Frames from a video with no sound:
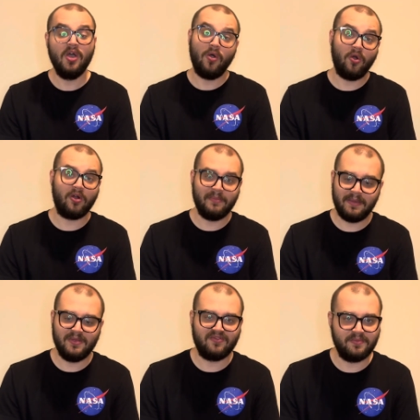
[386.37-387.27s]
or
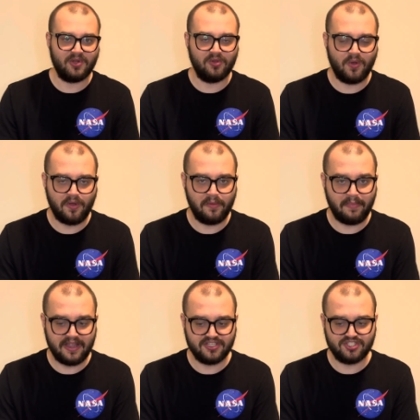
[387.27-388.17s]
maybe from your local
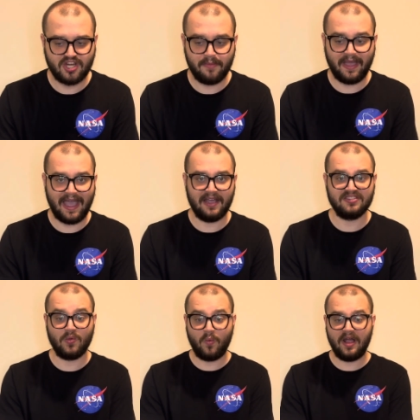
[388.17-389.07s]
magic shop
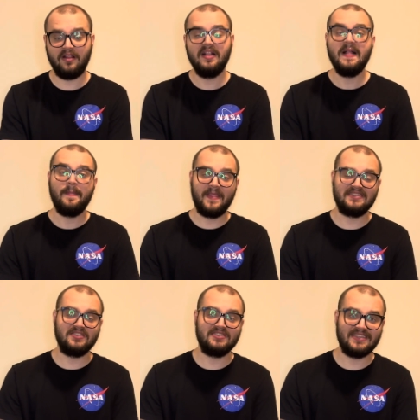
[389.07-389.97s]
as well.
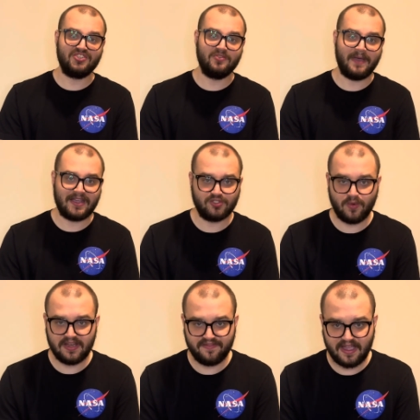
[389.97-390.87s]
This will set you back
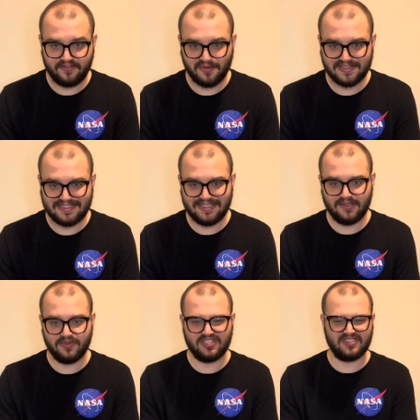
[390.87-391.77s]
25
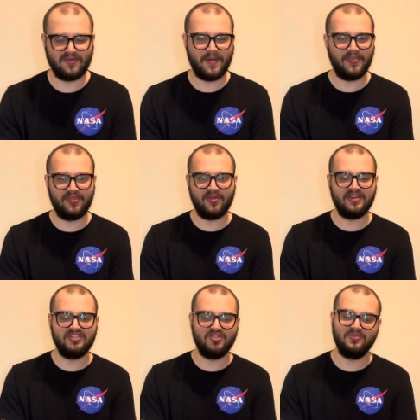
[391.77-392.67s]
USD, which is around
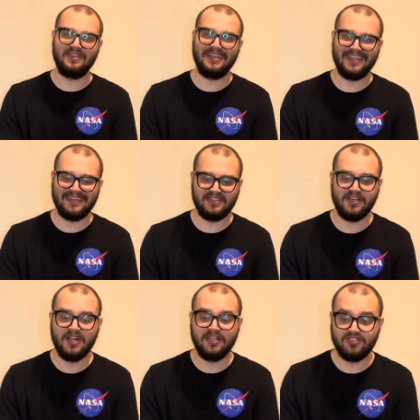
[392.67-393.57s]
32 Canadian
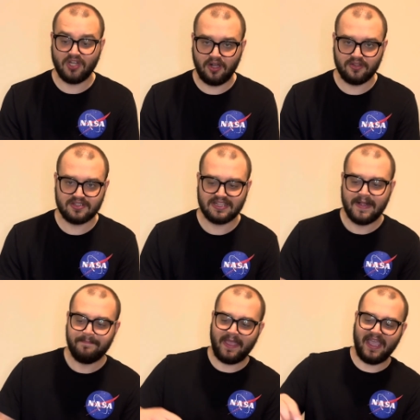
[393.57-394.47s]
dollars.
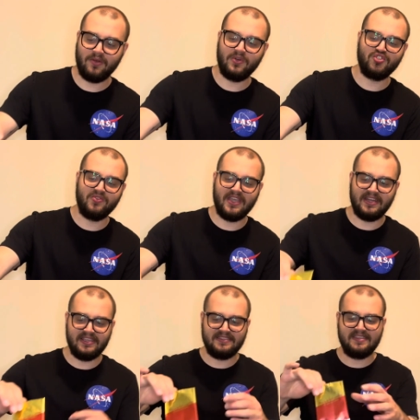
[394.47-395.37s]
And what you
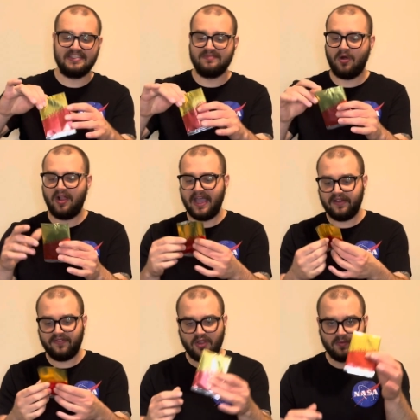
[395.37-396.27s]
get is this small
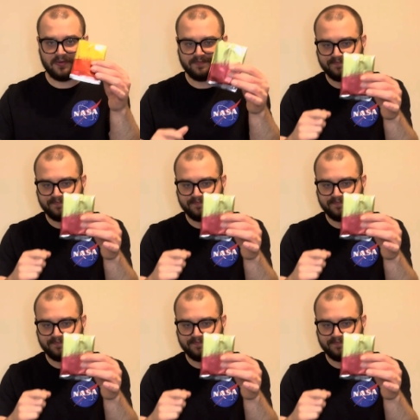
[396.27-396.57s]
envelope,